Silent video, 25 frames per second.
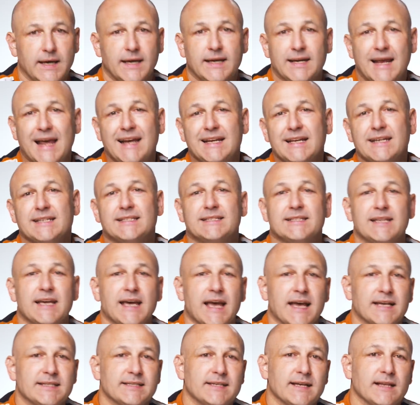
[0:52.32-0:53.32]
In any
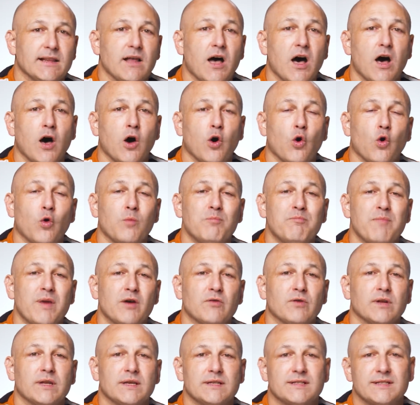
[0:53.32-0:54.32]
DSLR or
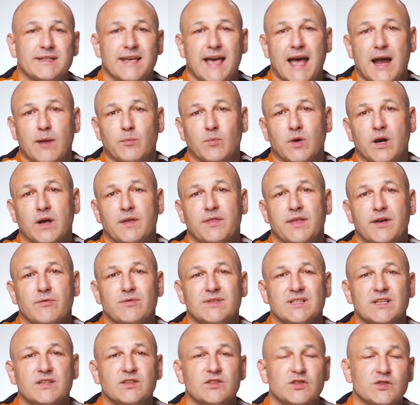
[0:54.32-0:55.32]
mirrorless camera, there
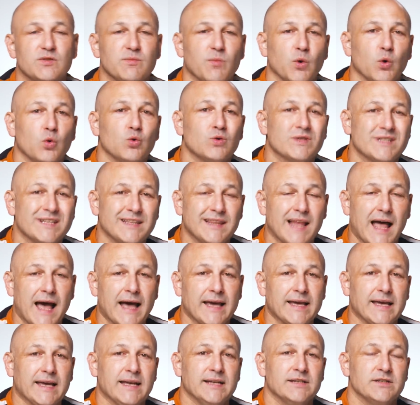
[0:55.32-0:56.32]
is a small
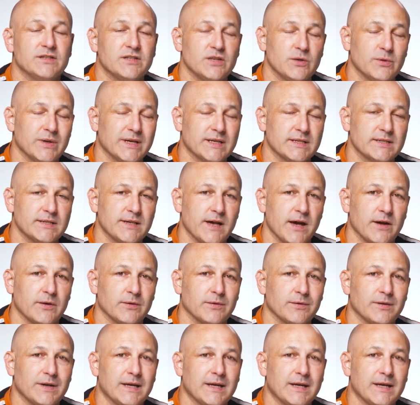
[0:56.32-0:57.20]
delay in doing so.